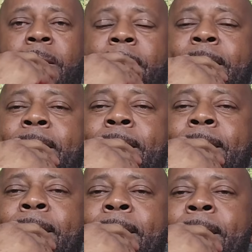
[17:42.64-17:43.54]

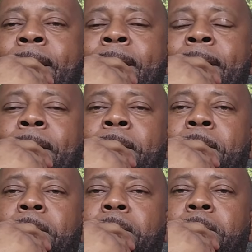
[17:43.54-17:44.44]

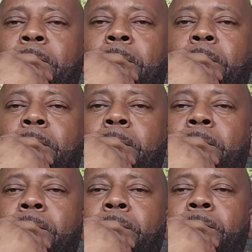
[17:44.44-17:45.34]

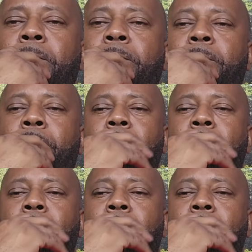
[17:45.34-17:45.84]
[no speech]